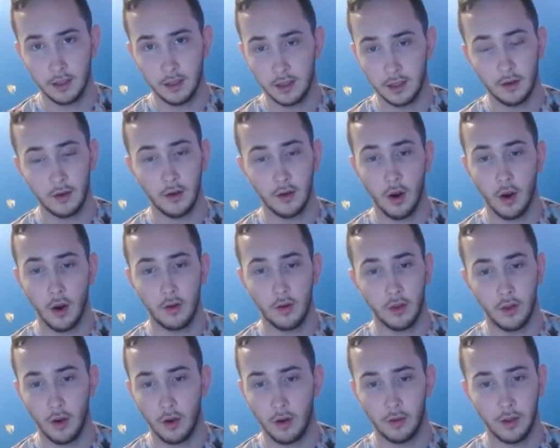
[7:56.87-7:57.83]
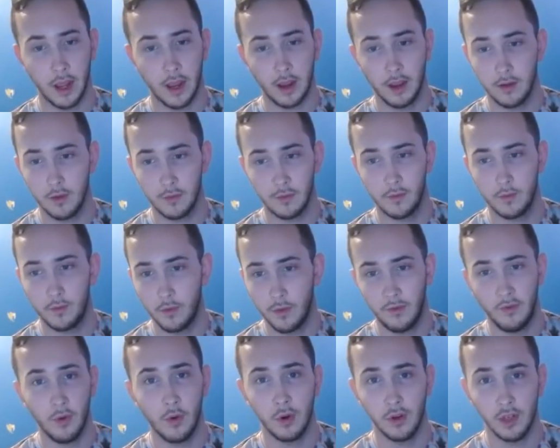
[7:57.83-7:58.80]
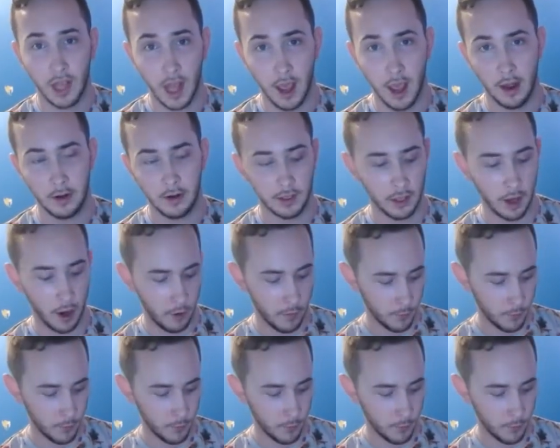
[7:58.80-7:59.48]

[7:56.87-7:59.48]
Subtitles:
and or like before 10. So